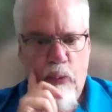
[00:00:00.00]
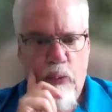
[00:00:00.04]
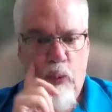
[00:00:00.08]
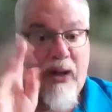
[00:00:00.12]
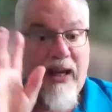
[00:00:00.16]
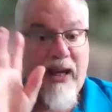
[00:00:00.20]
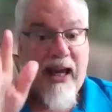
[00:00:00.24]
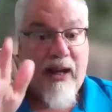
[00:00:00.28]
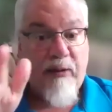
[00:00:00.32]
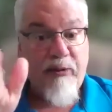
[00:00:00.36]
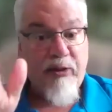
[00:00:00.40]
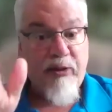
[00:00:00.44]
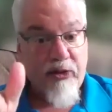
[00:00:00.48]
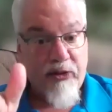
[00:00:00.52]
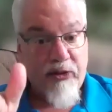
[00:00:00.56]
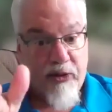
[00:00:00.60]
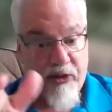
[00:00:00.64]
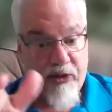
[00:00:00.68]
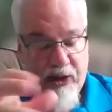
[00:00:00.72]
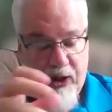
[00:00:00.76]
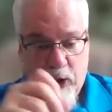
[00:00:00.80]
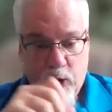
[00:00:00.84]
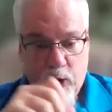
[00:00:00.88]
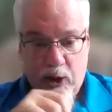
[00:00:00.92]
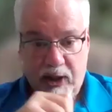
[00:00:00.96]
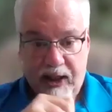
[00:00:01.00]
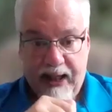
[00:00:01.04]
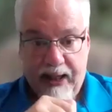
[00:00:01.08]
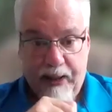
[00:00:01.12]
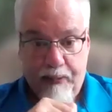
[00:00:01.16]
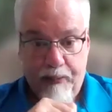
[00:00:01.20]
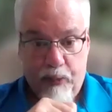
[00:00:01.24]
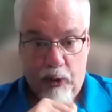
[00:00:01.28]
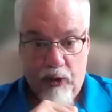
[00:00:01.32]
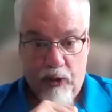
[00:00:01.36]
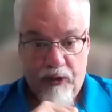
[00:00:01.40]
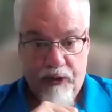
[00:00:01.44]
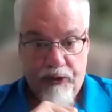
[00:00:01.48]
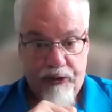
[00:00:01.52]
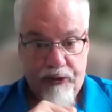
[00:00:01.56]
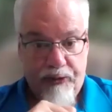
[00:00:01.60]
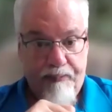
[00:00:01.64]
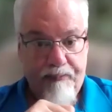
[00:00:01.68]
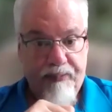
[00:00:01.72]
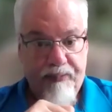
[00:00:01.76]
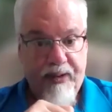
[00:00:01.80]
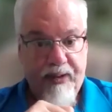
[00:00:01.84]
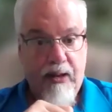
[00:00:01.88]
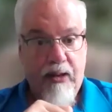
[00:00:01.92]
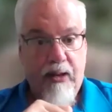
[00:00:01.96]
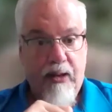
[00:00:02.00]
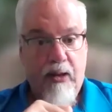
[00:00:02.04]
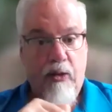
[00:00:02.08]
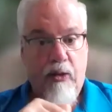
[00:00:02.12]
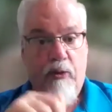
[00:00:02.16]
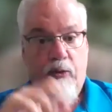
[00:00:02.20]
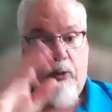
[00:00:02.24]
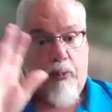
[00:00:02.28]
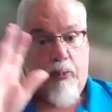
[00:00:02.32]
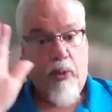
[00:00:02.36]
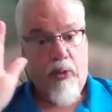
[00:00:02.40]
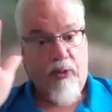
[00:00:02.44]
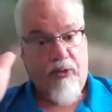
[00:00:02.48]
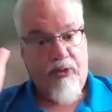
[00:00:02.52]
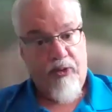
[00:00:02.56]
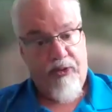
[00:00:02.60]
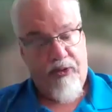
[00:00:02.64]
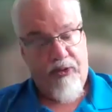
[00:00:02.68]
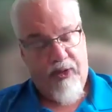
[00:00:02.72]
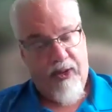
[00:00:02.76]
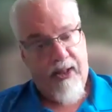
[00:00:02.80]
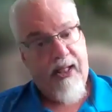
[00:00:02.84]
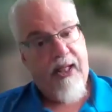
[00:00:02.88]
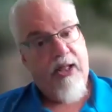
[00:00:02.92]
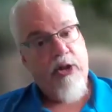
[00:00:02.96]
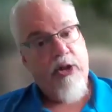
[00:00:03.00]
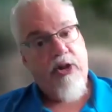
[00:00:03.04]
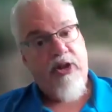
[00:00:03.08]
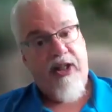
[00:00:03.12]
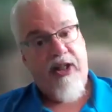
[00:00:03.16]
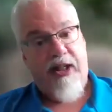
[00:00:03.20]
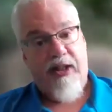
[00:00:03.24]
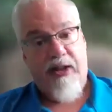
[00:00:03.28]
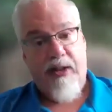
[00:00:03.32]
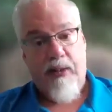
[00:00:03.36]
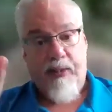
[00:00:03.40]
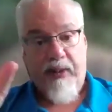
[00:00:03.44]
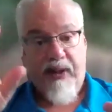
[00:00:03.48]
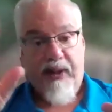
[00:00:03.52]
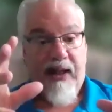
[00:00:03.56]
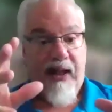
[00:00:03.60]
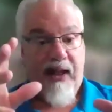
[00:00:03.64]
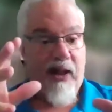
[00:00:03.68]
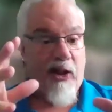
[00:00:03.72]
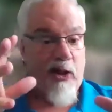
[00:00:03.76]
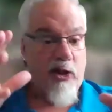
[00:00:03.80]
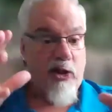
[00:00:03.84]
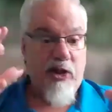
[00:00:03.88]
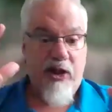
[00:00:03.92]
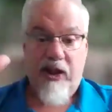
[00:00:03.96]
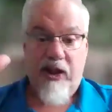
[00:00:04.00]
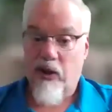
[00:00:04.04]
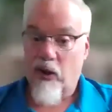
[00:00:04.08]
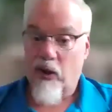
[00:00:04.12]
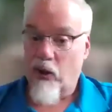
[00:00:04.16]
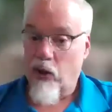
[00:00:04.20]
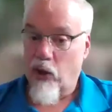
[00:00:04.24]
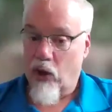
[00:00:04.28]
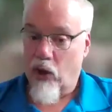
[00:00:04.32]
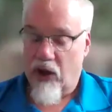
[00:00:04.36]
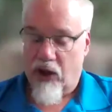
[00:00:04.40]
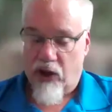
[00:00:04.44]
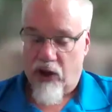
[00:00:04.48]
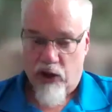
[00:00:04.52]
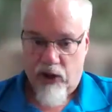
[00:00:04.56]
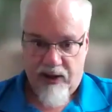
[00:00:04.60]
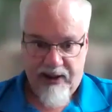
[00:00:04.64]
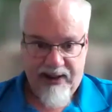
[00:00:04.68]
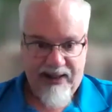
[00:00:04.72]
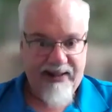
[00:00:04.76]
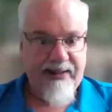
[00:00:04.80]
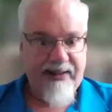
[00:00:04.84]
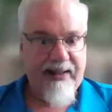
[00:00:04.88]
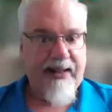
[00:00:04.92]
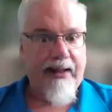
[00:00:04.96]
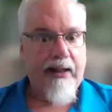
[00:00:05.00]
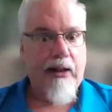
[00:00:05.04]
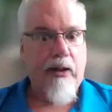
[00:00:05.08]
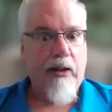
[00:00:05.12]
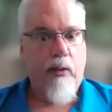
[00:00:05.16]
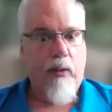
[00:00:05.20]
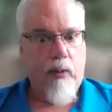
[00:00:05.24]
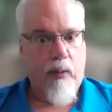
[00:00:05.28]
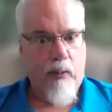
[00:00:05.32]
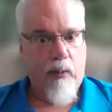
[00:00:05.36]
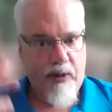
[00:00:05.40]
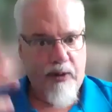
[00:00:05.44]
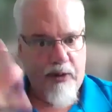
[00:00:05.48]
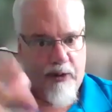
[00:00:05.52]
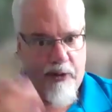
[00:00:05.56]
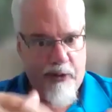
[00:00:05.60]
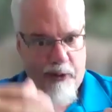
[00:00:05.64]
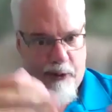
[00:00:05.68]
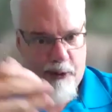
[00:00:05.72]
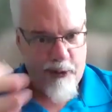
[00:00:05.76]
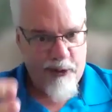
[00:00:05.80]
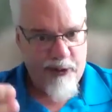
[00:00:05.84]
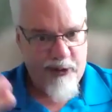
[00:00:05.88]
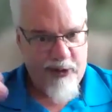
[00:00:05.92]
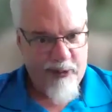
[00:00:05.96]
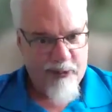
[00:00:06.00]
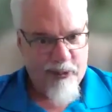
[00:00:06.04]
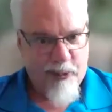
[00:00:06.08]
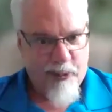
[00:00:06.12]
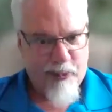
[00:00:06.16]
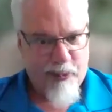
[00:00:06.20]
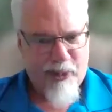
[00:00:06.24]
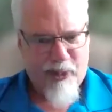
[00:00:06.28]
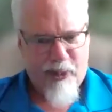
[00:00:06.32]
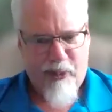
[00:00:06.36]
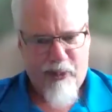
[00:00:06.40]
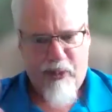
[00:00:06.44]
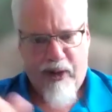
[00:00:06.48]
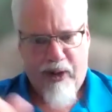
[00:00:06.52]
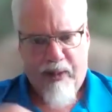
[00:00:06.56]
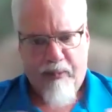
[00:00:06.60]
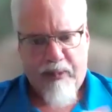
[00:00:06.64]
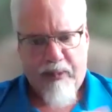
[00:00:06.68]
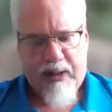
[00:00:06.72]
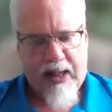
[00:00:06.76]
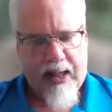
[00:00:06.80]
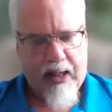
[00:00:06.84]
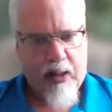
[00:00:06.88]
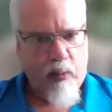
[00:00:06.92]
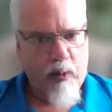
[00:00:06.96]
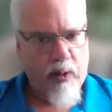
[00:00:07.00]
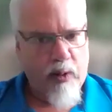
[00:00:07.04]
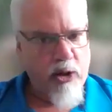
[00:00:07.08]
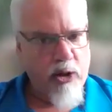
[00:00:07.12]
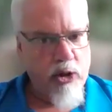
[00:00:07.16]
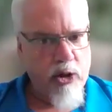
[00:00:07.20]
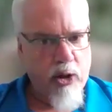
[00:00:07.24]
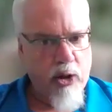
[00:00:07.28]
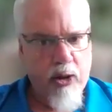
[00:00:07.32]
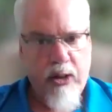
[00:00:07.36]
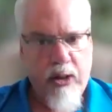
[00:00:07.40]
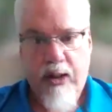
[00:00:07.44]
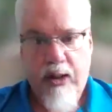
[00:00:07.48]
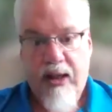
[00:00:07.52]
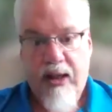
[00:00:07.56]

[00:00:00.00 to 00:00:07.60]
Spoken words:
We have dissertation handbooks for both the ThD and the PhD. They're largely identical. We just use different program language,